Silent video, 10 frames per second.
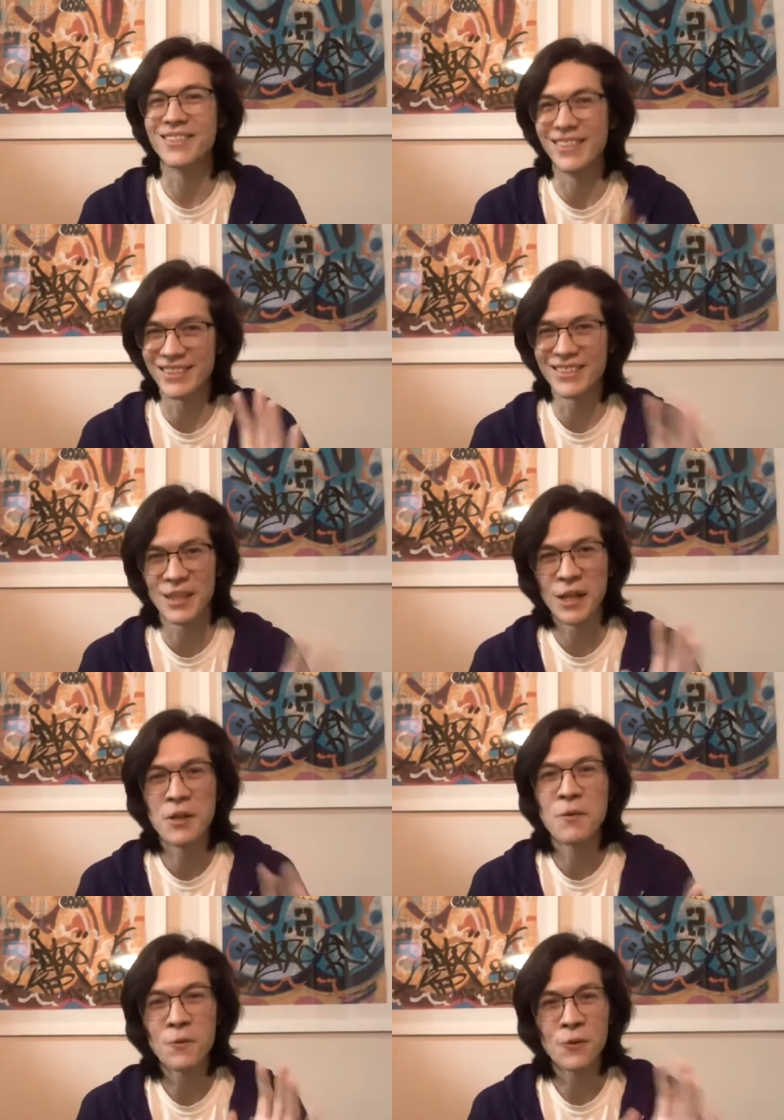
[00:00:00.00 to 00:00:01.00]
Let's
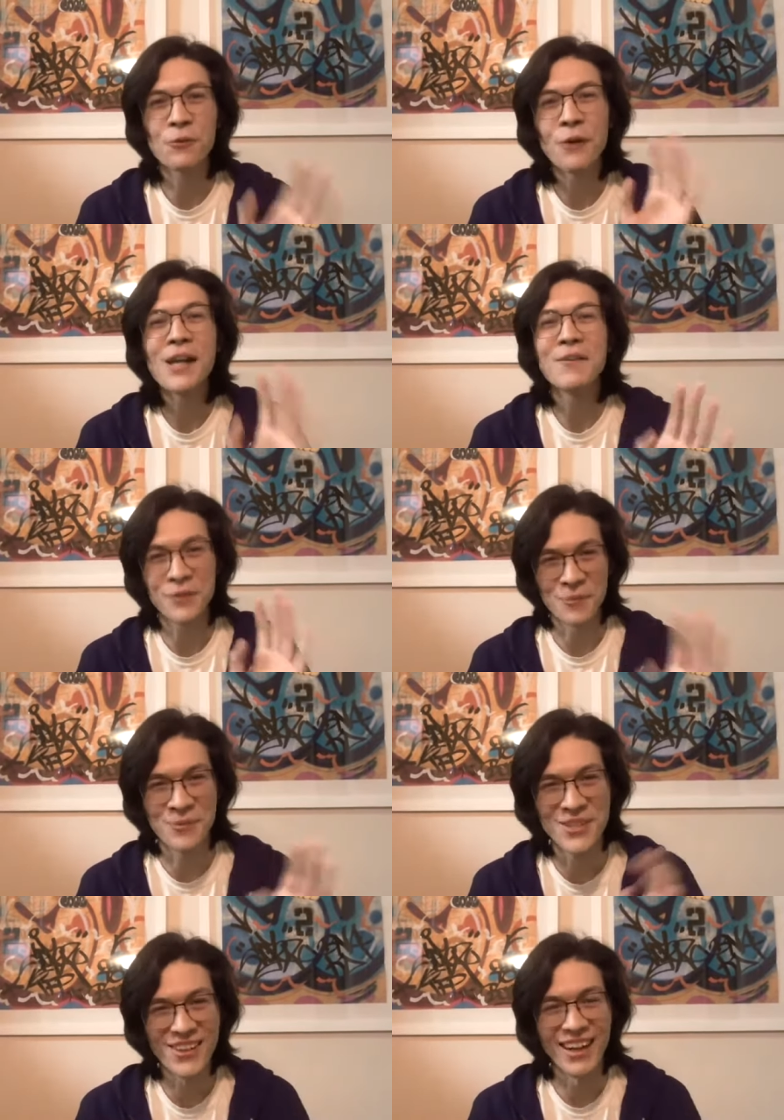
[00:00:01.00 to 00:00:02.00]
refrain from
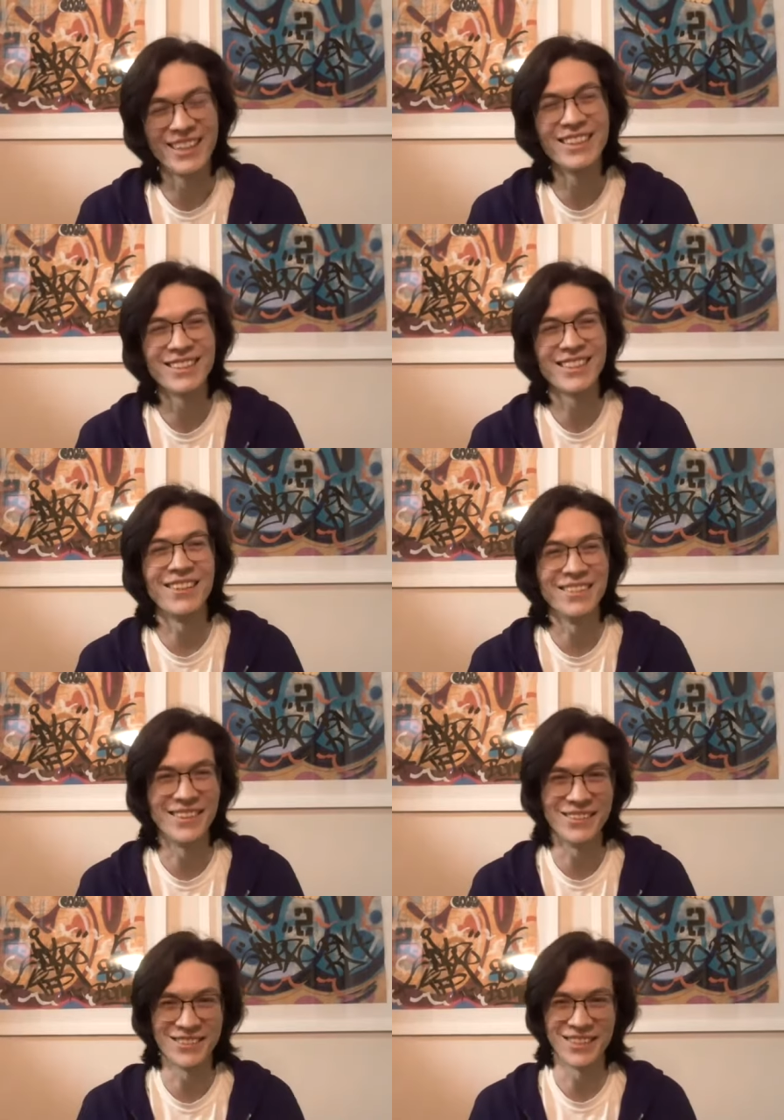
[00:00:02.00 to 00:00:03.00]
trying this out in
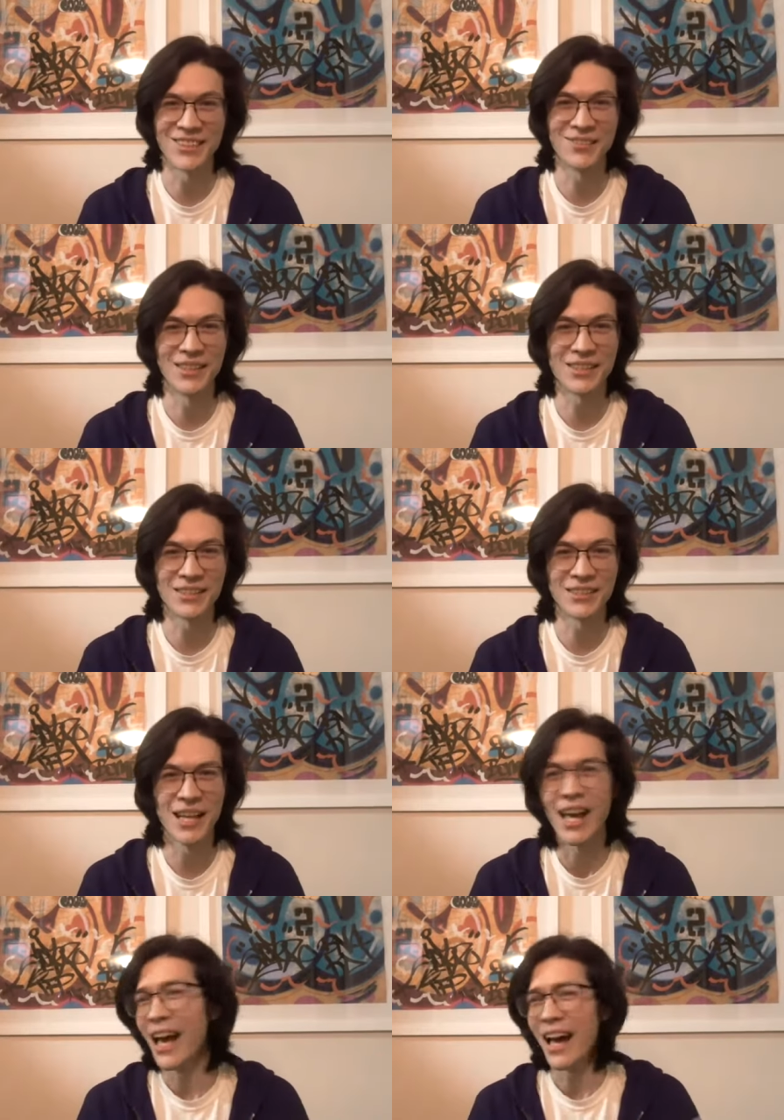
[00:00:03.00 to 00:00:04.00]
those situations.
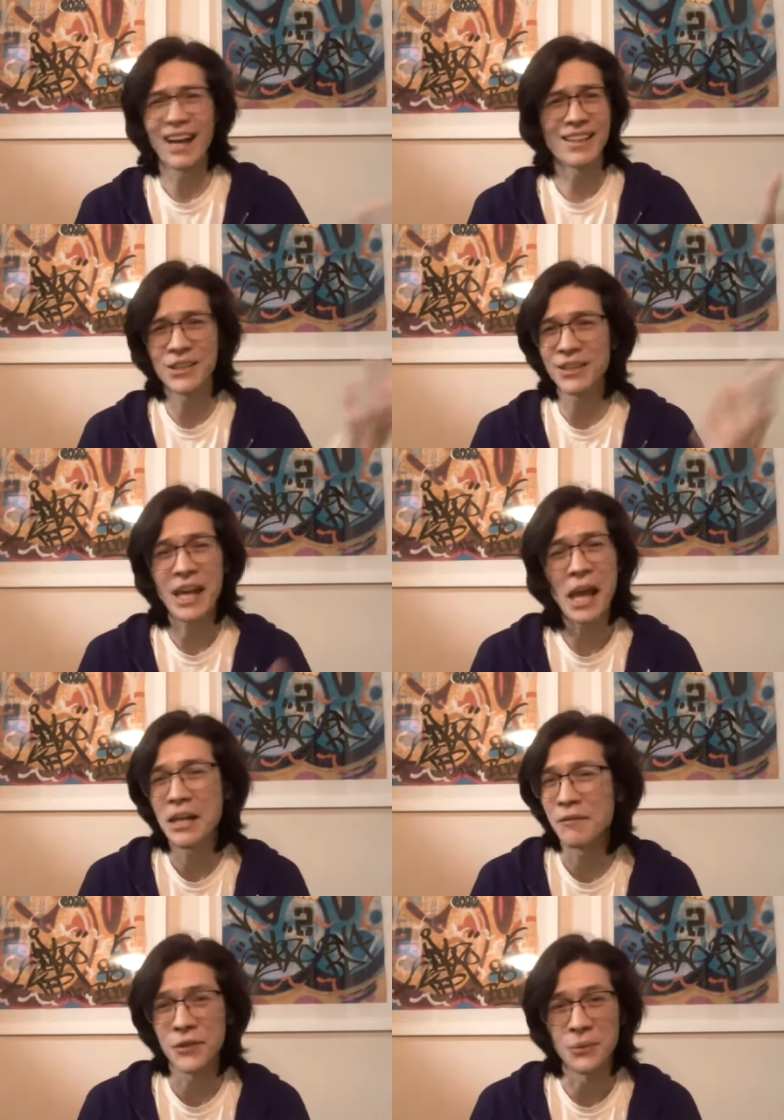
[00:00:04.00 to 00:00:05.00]
You
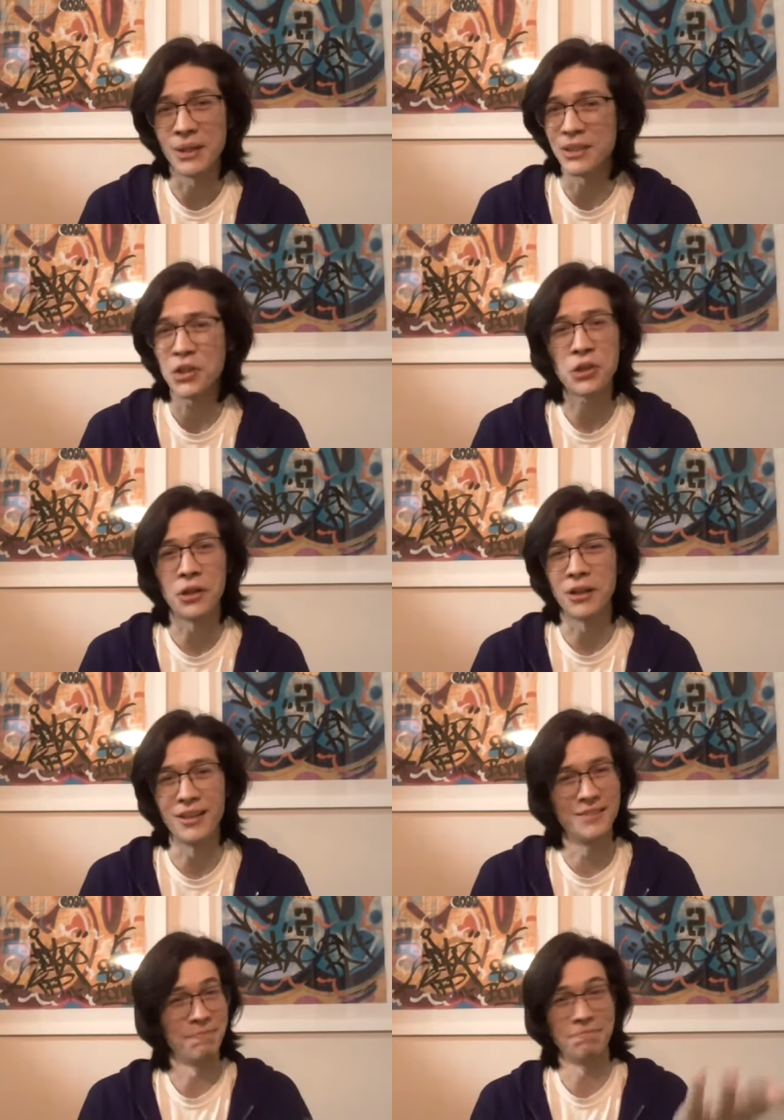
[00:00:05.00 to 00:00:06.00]
can if you want,
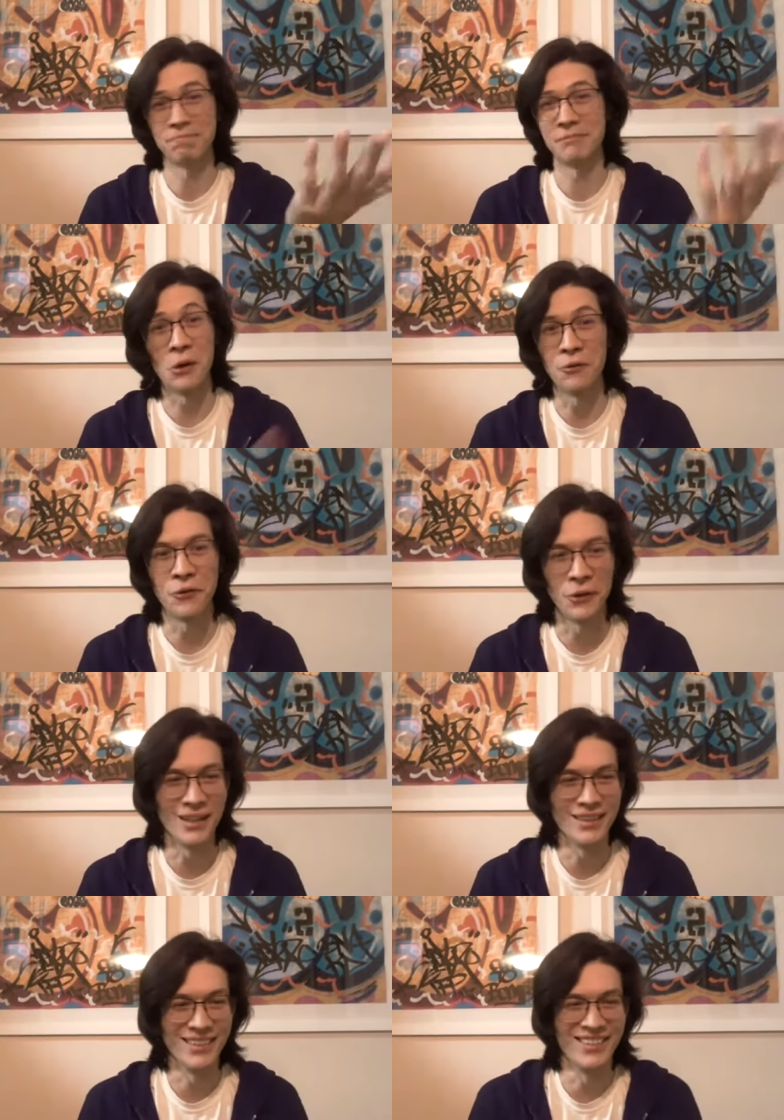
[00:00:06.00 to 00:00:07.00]
sure, go for
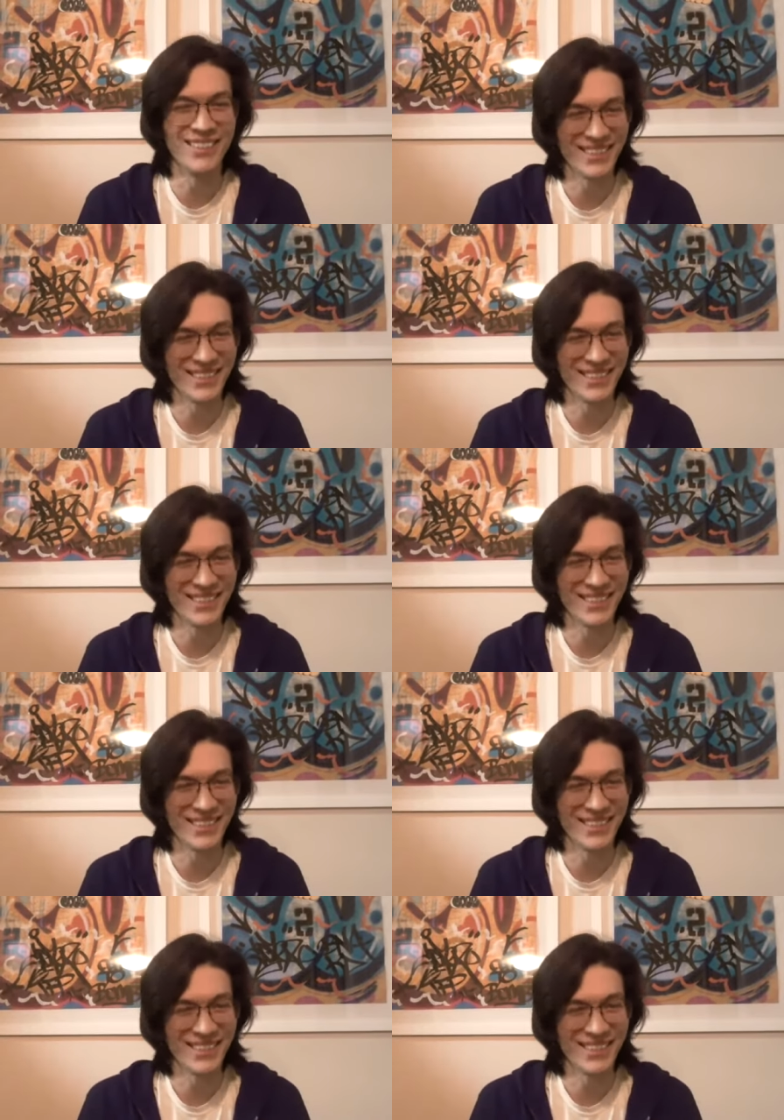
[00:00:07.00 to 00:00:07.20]
it.